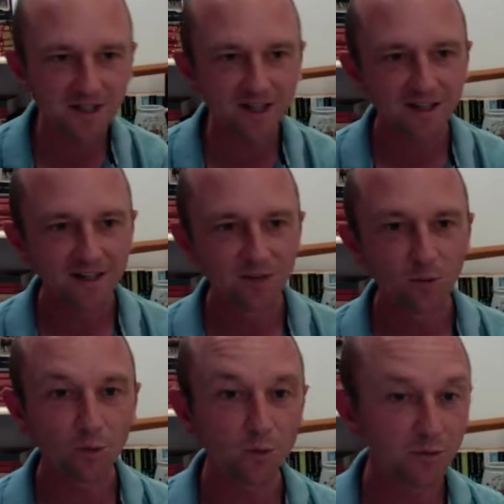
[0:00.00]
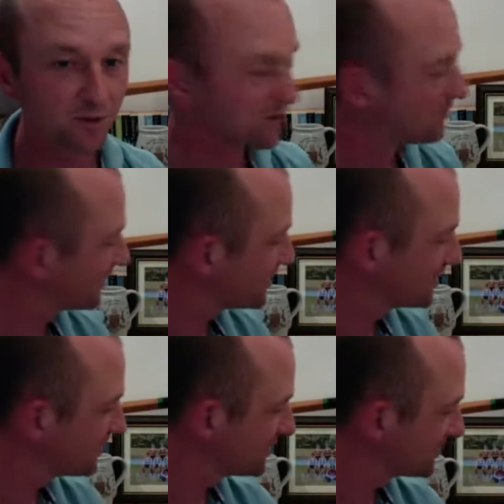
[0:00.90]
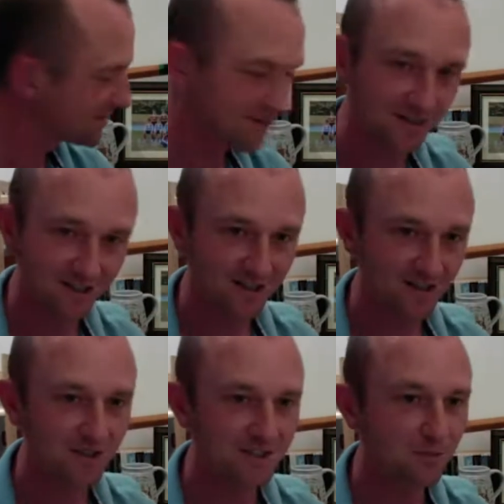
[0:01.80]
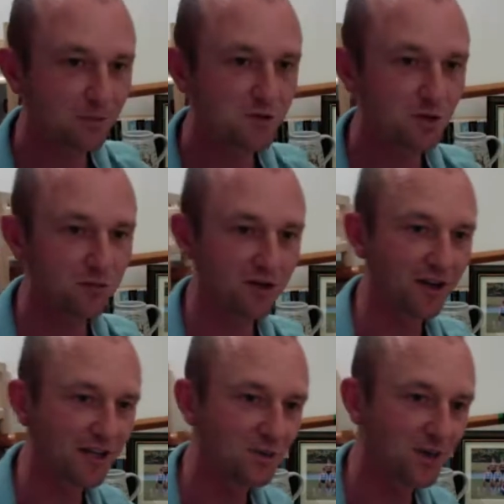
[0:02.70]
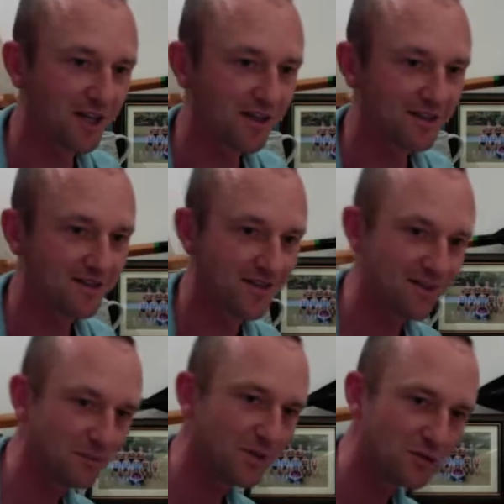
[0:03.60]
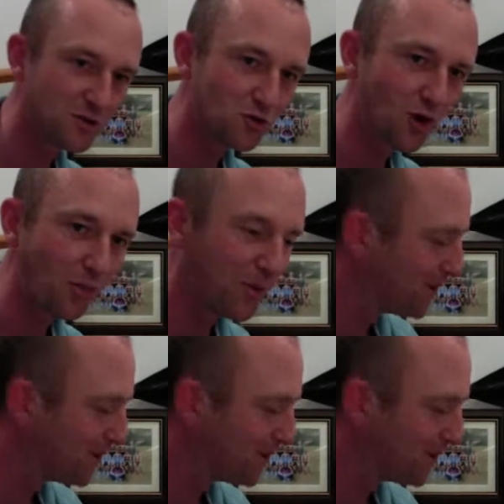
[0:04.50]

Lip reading: there. What would be quite funny is if he tumbles too far this way, there's a bit of a drop.